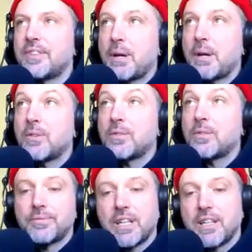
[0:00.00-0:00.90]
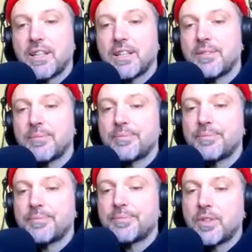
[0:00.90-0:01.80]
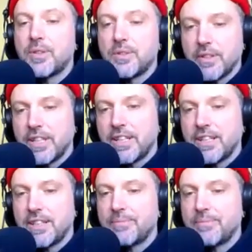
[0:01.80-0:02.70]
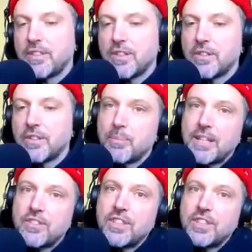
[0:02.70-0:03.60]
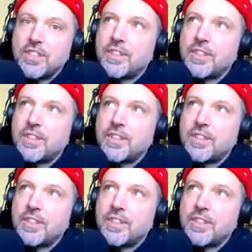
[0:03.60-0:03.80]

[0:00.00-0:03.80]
about Kundalini and Yogi Bhajan,